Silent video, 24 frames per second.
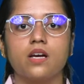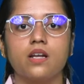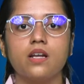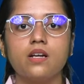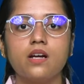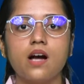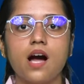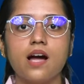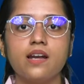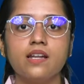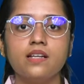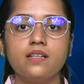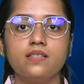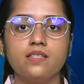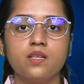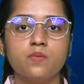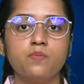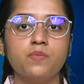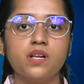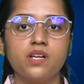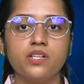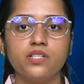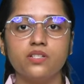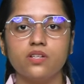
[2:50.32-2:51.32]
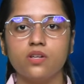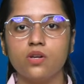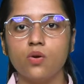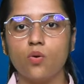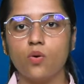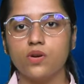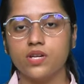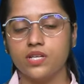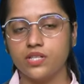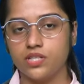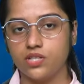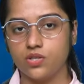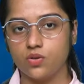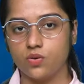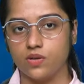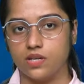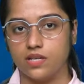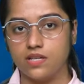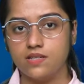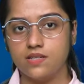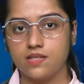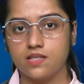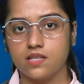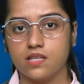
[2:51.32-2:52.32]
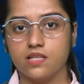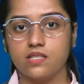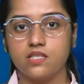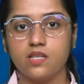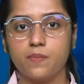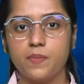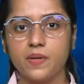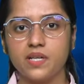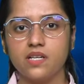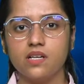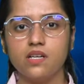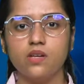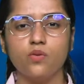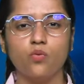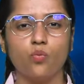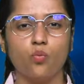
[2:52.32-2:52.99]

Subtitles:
Regarding symbol loading units, typically